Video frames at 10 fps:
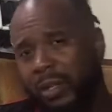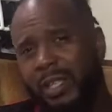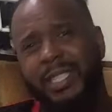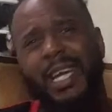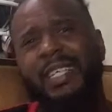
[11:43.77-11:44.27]

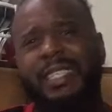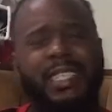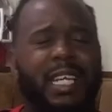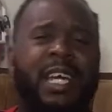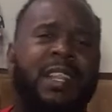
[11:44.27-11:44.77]
The
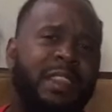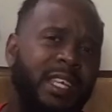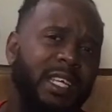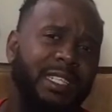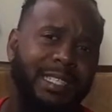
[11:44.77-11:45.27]
Texans and
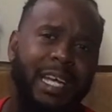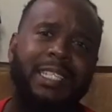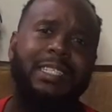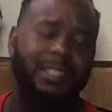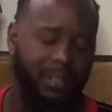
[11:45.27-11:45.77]
the
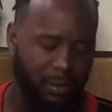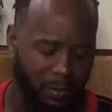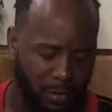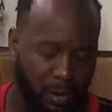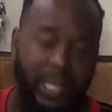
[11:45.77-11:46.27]
Saints
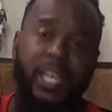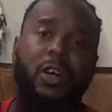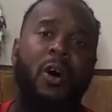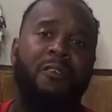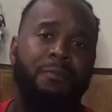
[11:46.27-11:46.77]

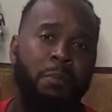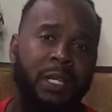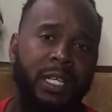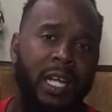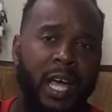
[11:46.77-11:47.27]
kick off
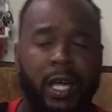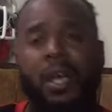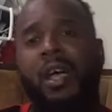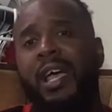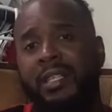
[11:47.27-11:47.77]
Monday night
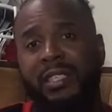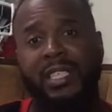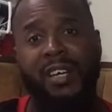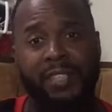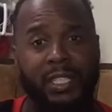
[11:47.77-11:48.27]
at
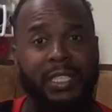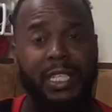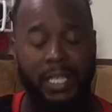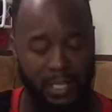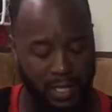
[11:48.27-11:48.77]

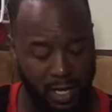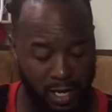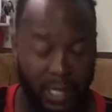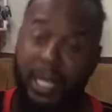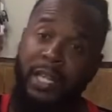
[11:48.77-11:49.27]
7:10
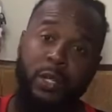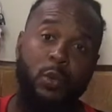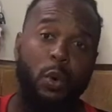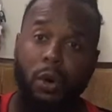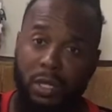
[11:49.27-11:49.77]
in
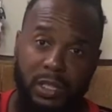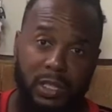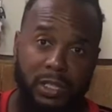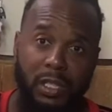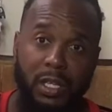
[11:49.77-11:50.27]
New
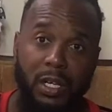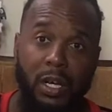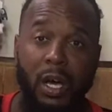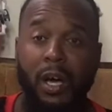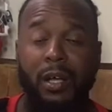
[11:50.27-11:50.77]
Orleans.
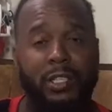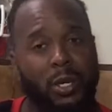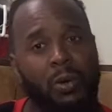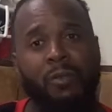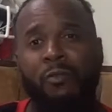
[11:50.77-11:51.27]

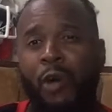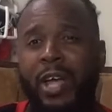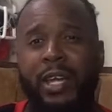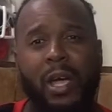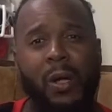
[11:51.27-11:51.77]
So
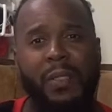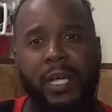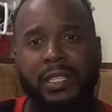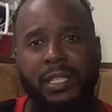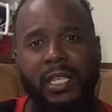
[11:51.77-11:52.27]
right now,
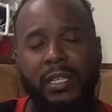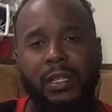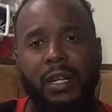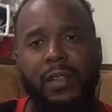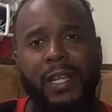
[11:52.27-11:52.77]
that's
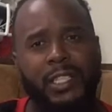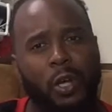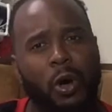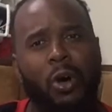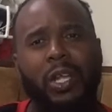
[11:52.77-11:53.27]
it. That's
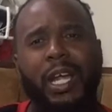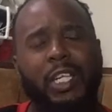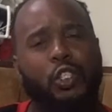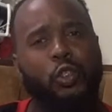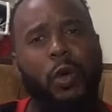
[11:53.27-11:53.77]
all that
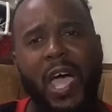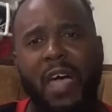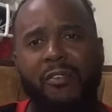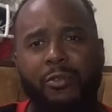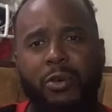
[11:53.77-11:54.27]
I do
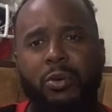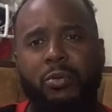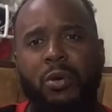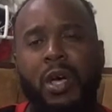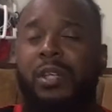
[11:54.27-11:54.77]
have for
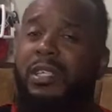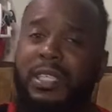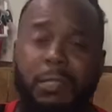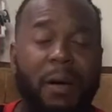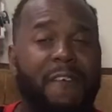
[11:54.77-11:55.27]
you. This
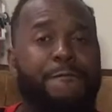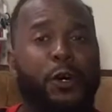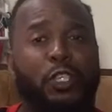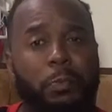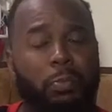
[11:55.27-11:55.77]
is my
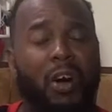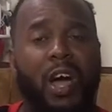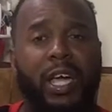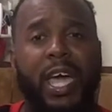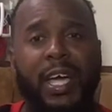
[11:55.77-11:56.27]
first
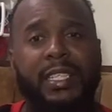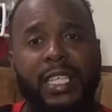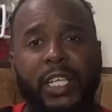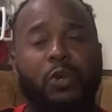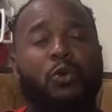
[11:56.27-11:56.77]
broadcast
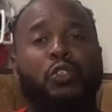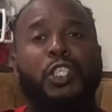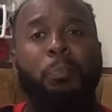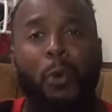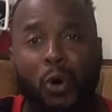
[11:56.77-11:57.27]
here on
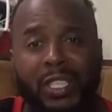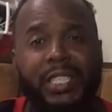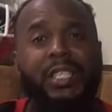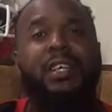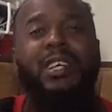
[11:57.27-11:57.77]

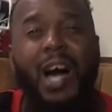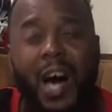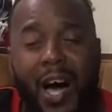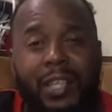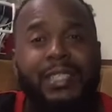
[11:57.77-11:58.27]
Sports
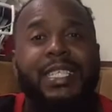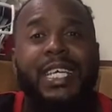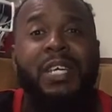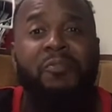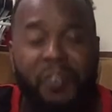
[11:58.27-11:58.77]
God
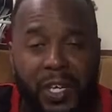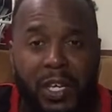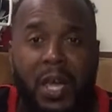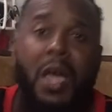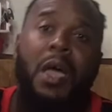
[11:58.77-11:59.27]
TV.